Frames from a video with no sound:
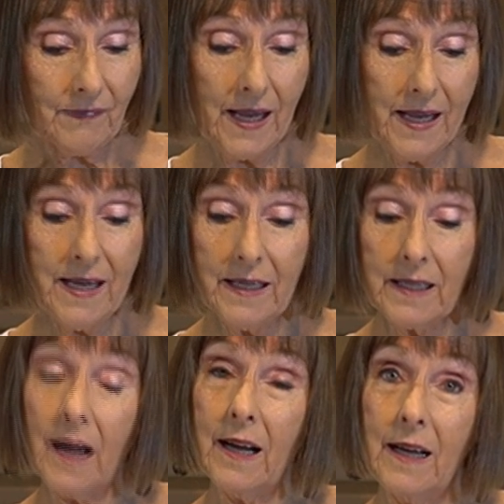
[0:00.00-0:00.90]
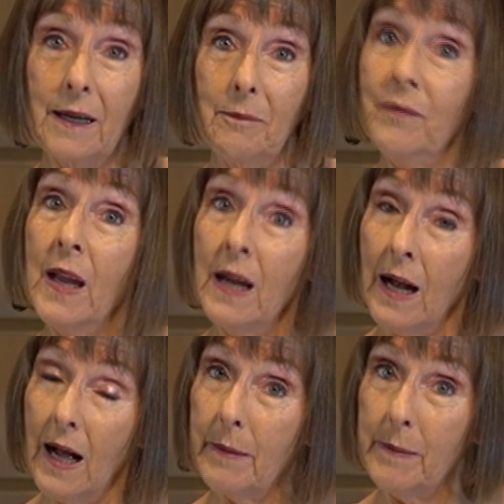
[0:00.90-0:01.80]
and
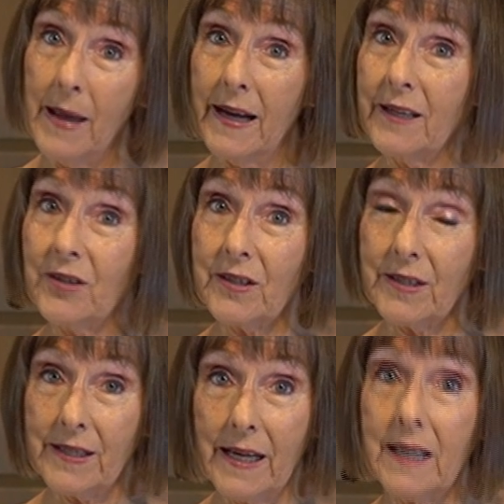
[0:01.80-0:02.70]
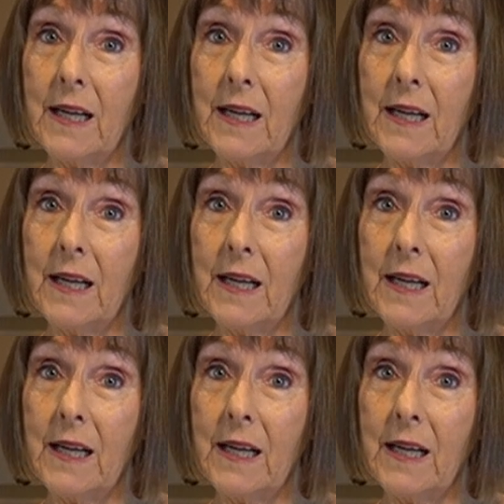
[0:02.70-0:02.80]
I'll be back in just a second.